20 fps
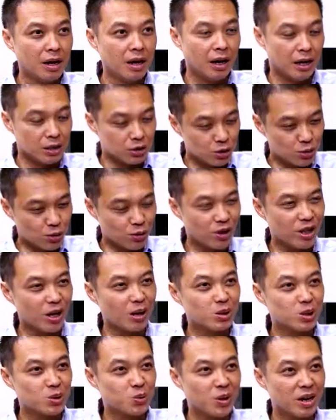And so that
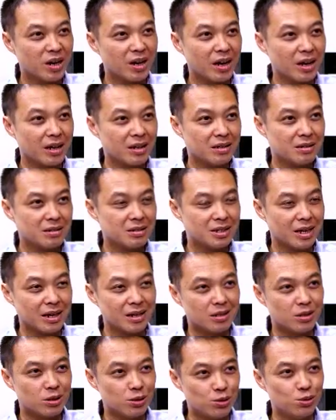was what I
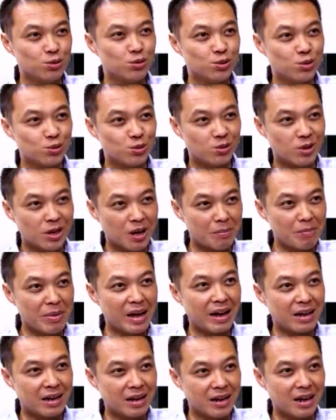decided to do to come
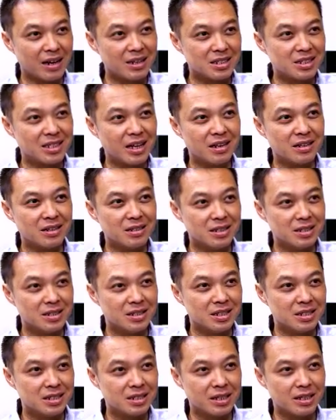back and understand the
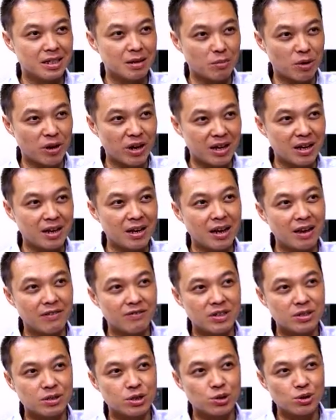disease at the molecular
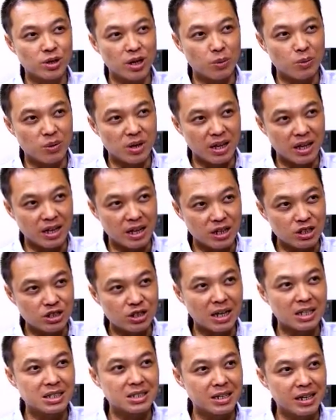level so that we can then
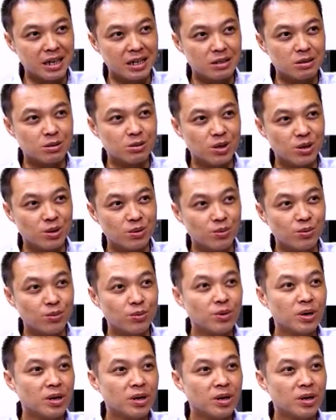translate to new